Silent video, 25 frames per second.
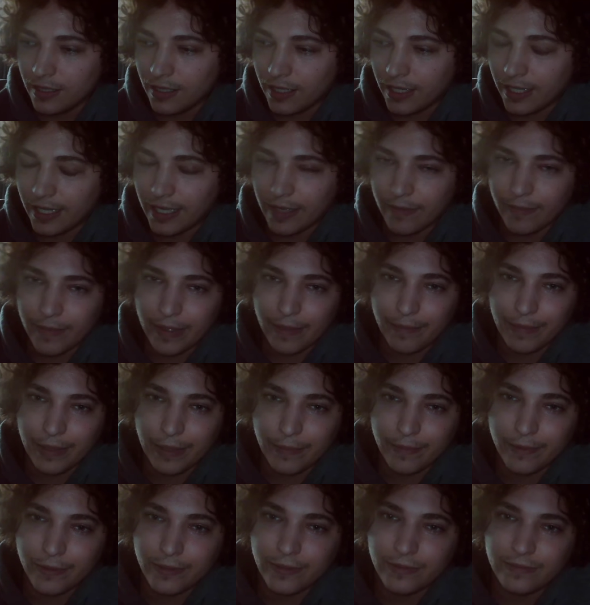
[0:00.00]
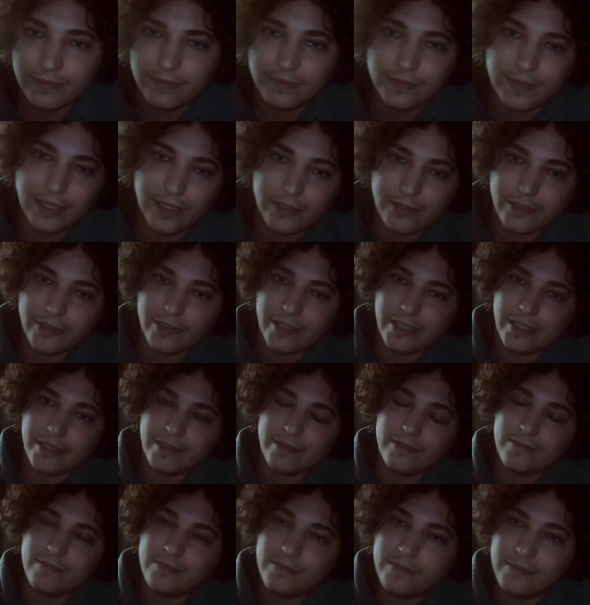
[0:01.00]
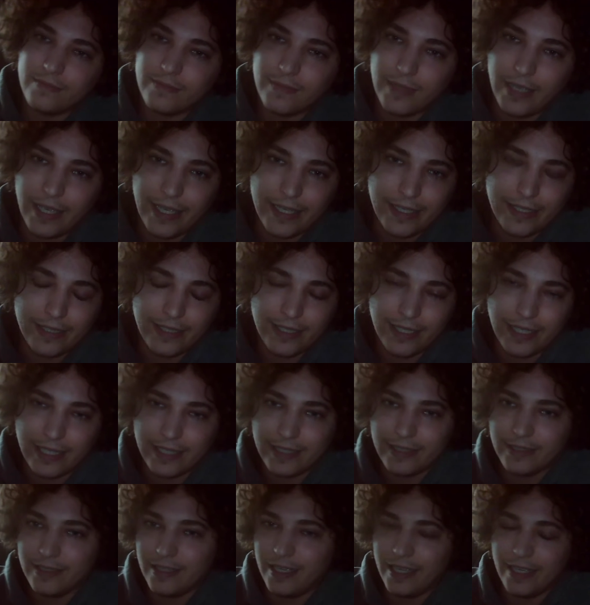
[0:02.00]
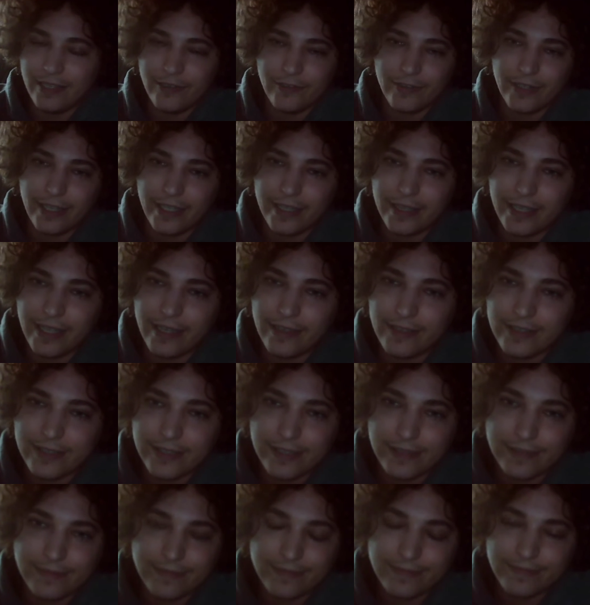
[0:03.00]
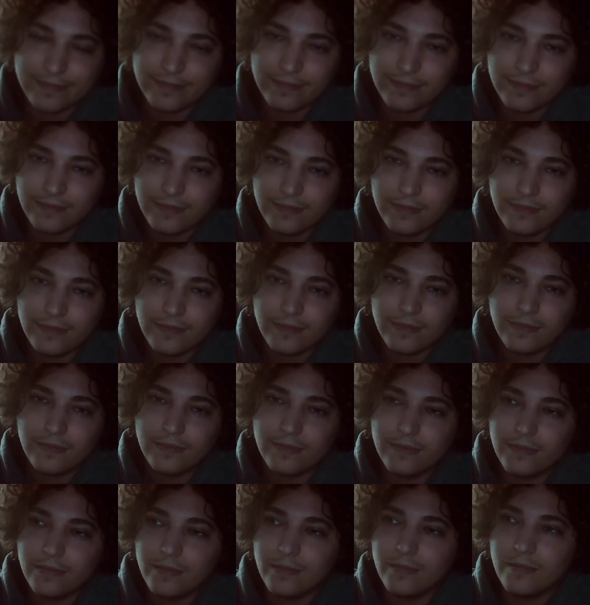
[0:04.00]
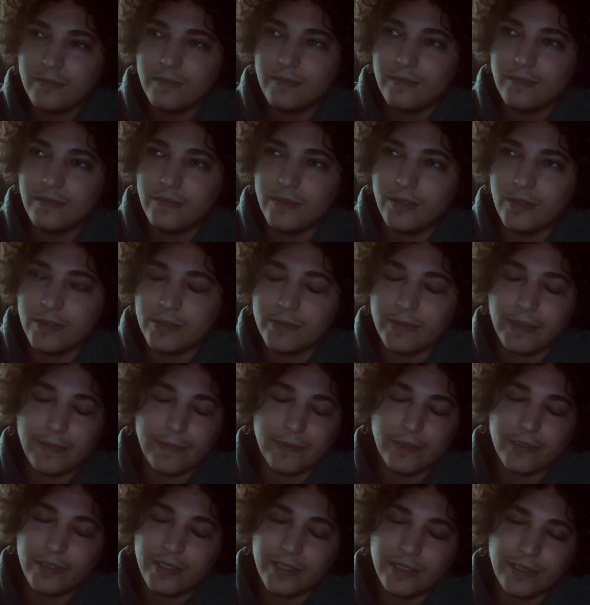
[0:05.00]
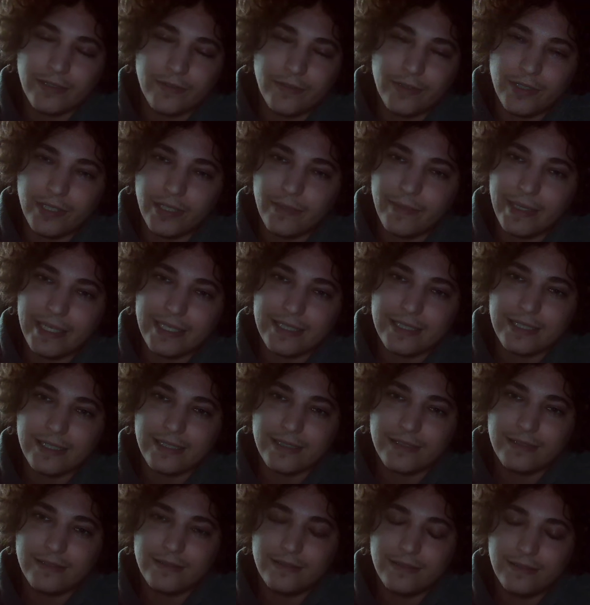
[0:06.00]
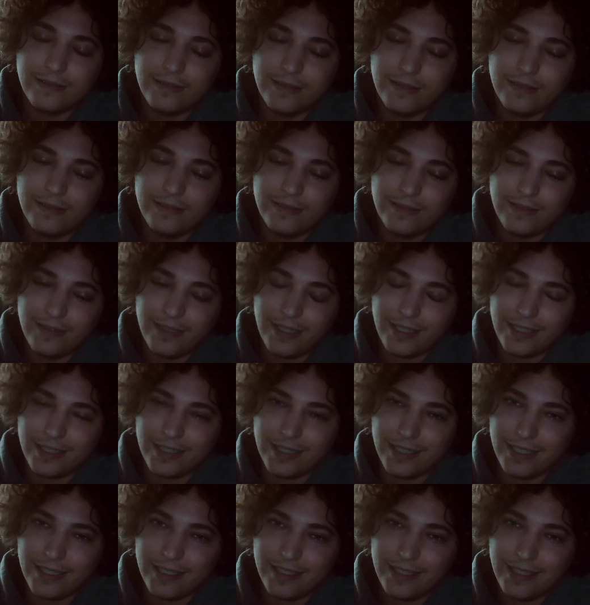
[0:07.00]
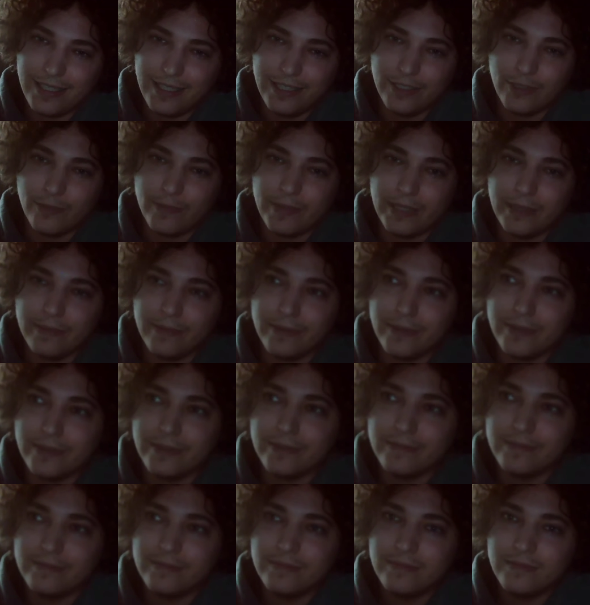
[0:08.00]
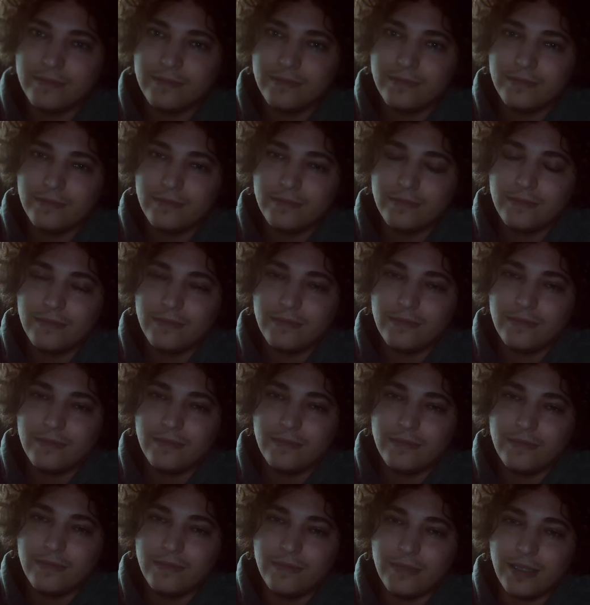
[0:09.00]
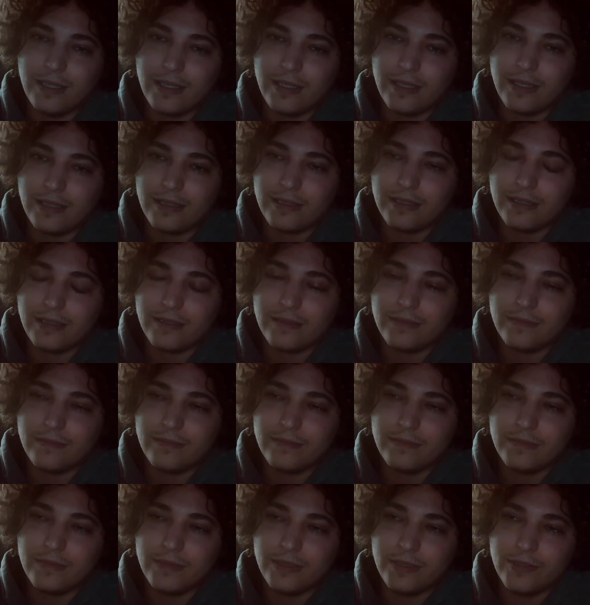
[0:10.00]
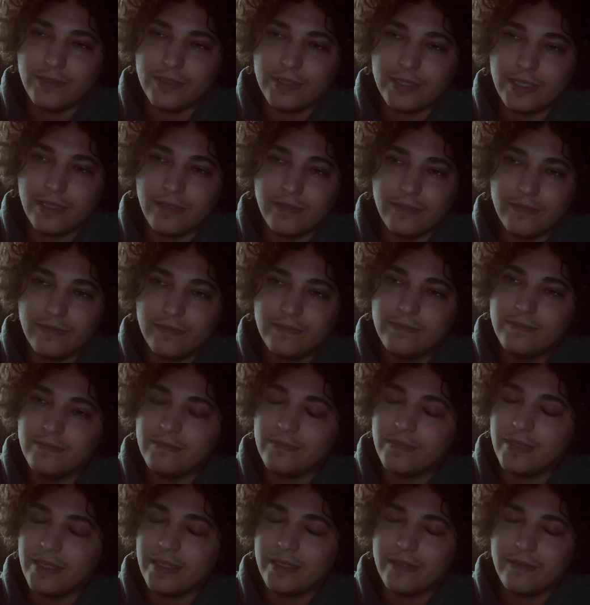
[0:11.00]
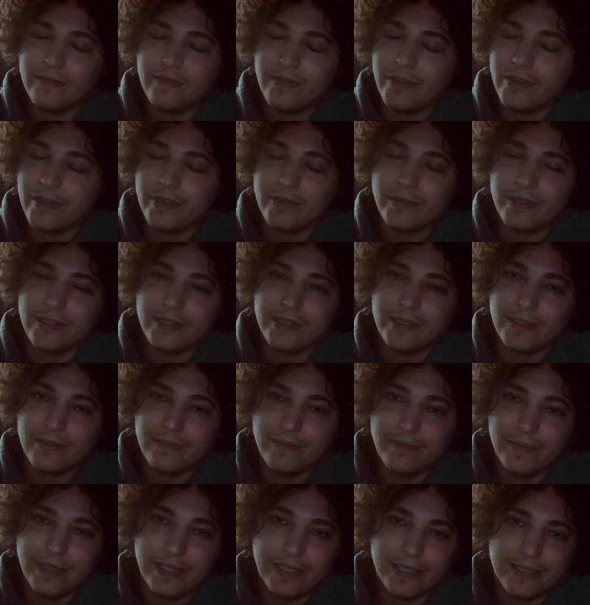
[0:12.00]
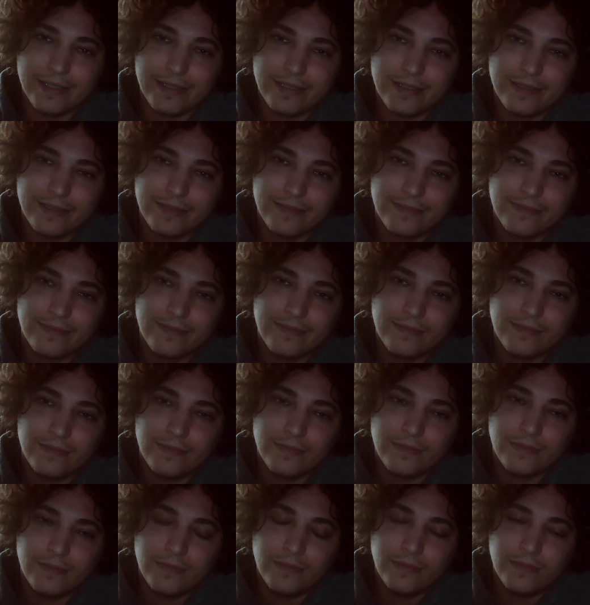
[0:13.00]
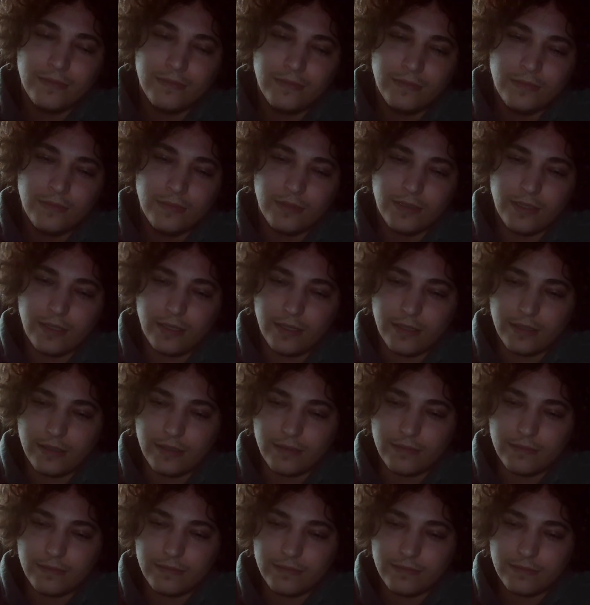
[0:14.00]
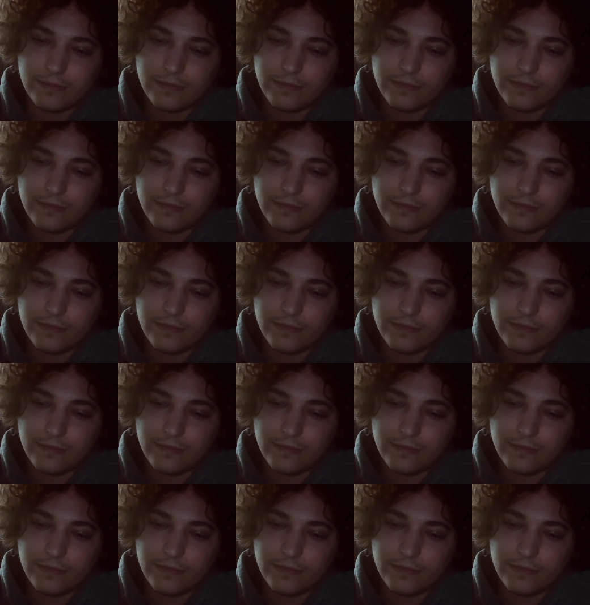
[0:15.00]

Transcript: have met people that are at 8 or 9,000. Those people are like really amazing. They can like heal people and do stuff like very quickly, minutes. Um,